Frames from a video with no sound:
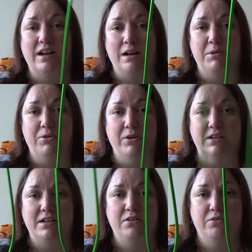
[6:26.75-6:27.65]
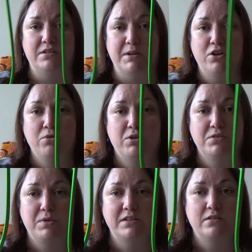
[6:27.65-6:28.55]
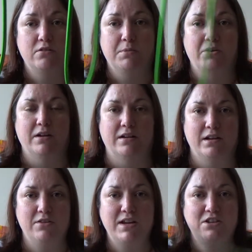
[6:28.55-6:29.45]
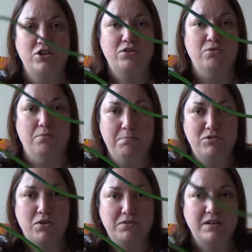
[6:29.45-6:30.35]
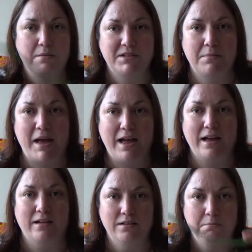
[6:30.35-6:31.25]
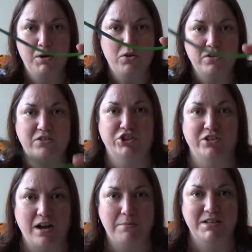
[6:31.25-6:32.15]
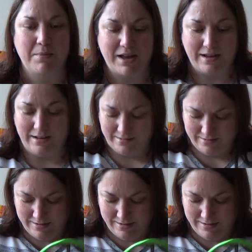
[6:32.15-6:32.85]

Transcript: I am annoyed. It annoys me. Who wants 1 sock blocker? You need 2. Socks come as a pair. Blockers should come as a pair.